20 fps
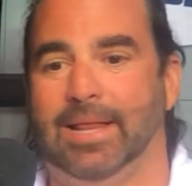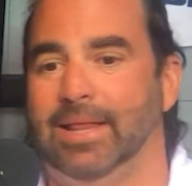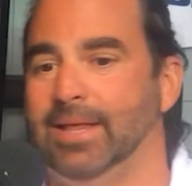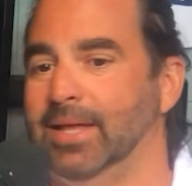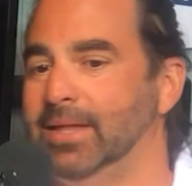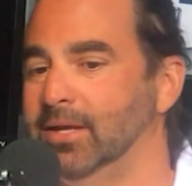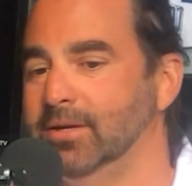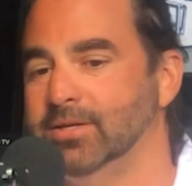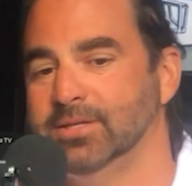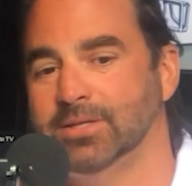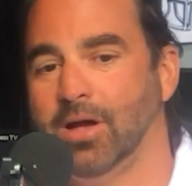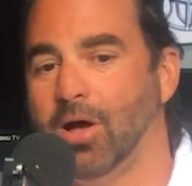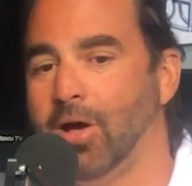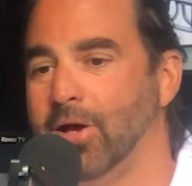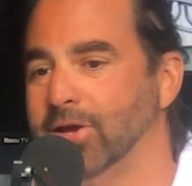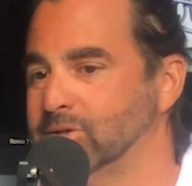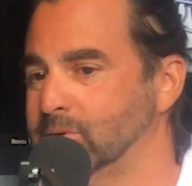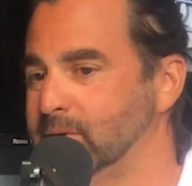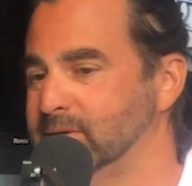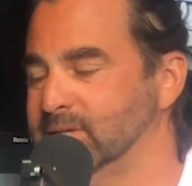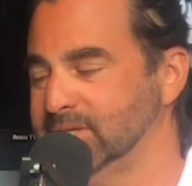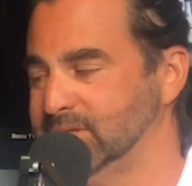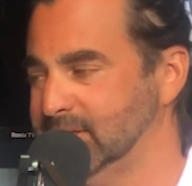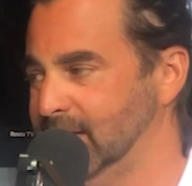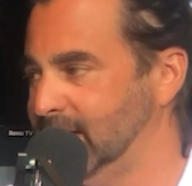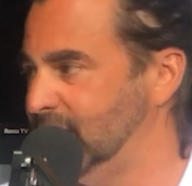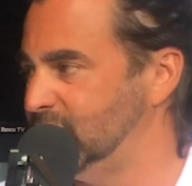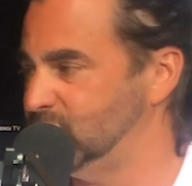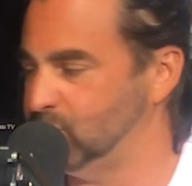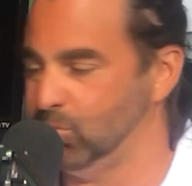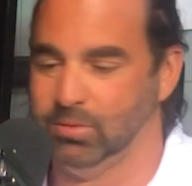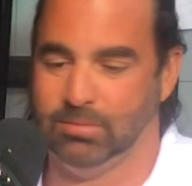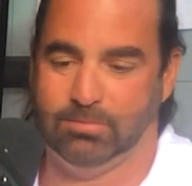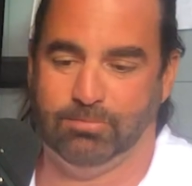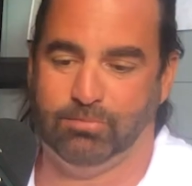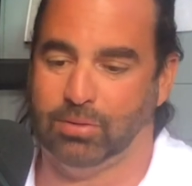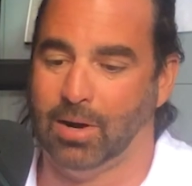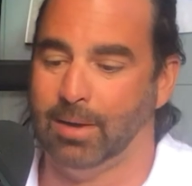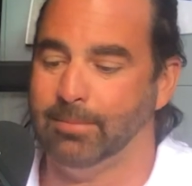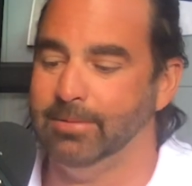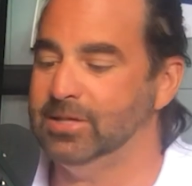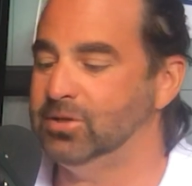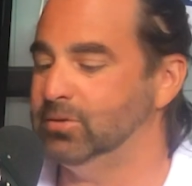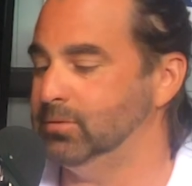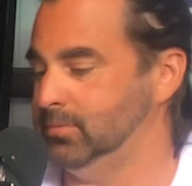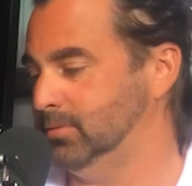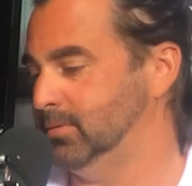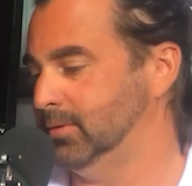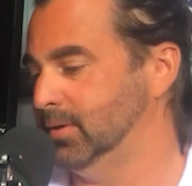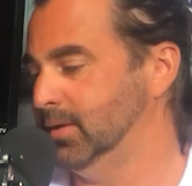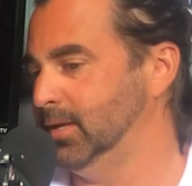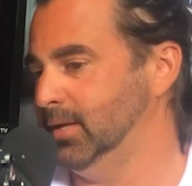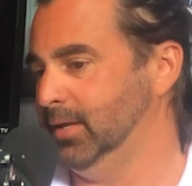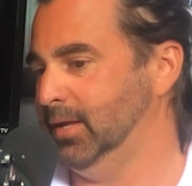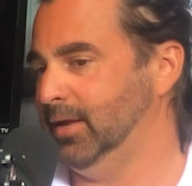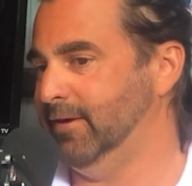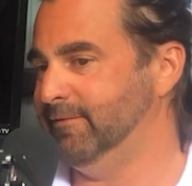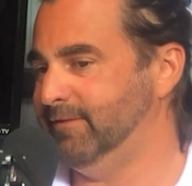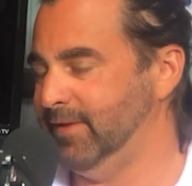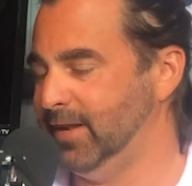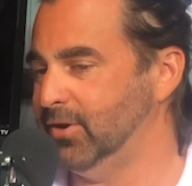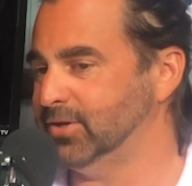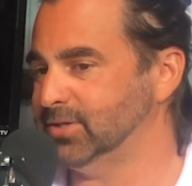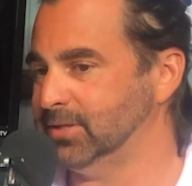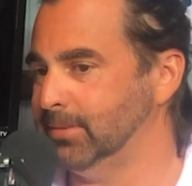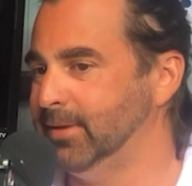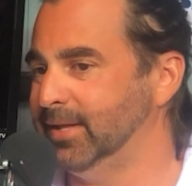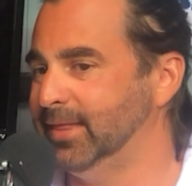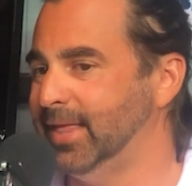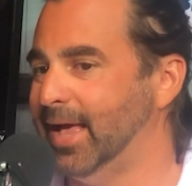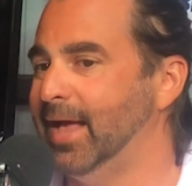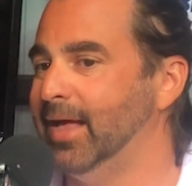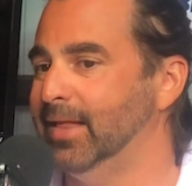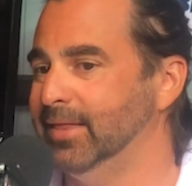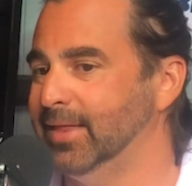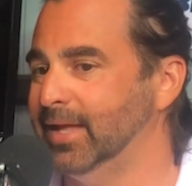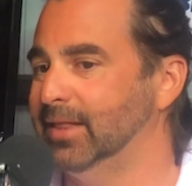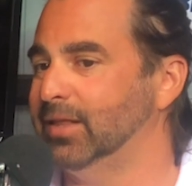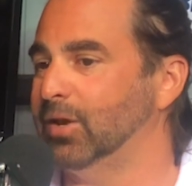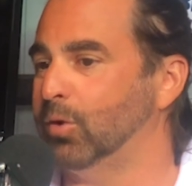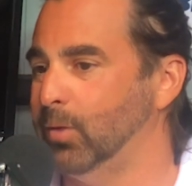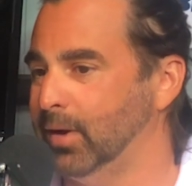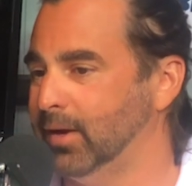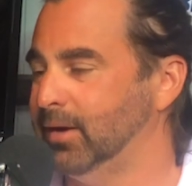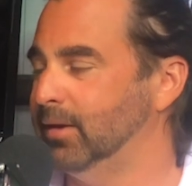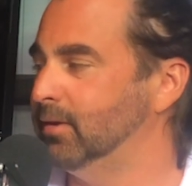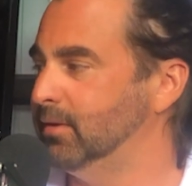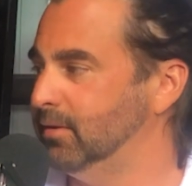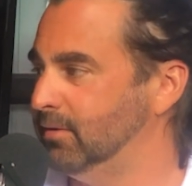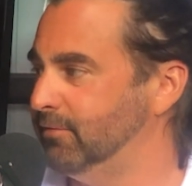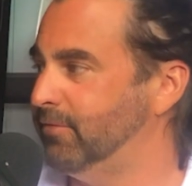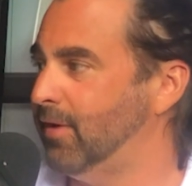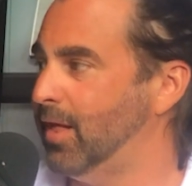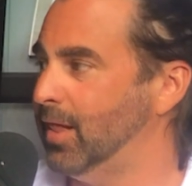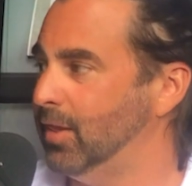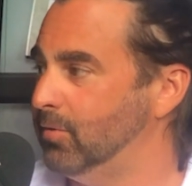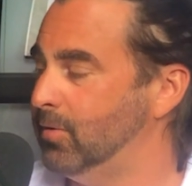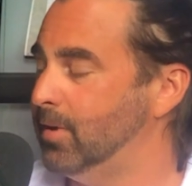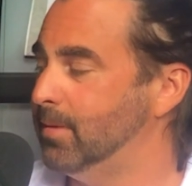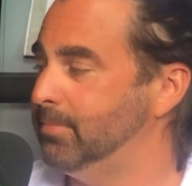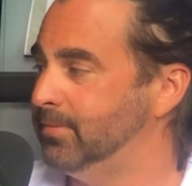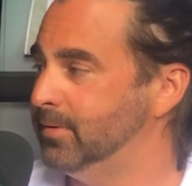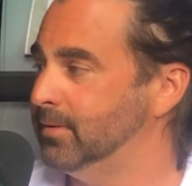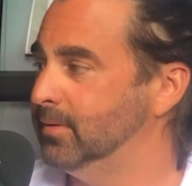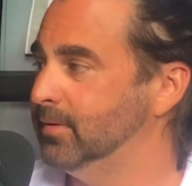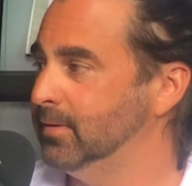like there's all sorts of studies. We'll probably do a video or something like that on like the quicker the follow up.